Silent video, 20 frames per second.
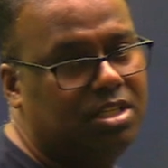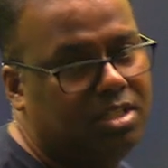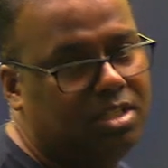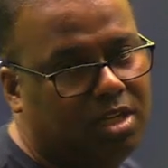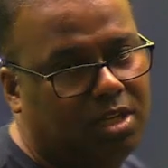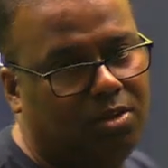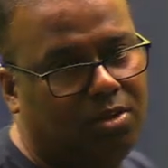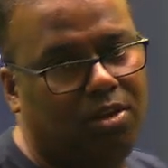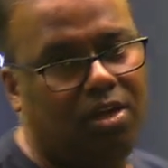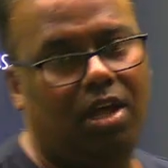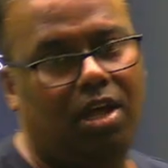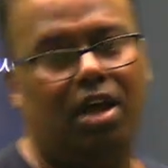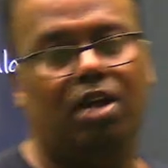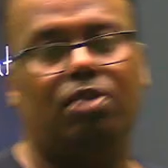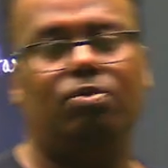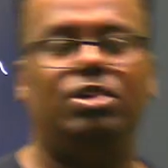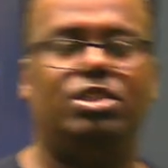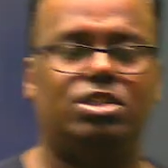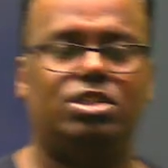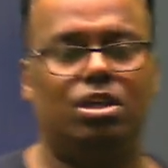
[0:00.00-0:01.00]
and all are
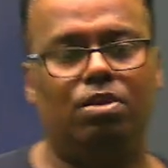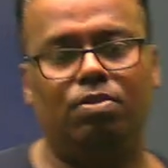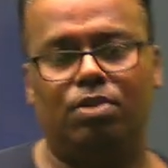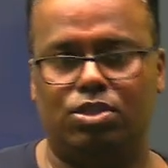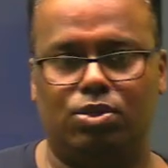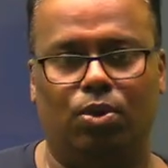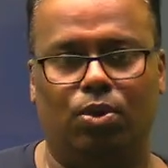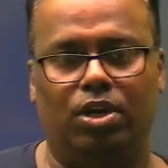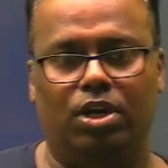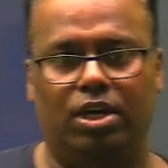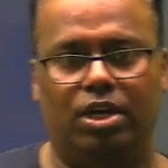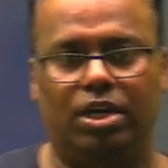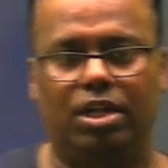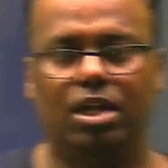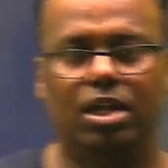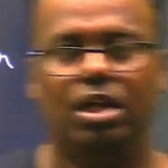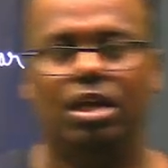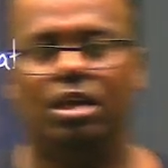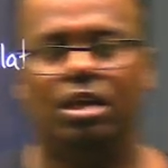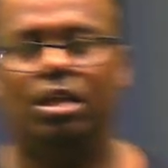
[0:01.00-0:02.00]
with silver soldered.
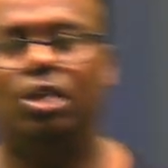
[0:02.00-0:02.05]
Then you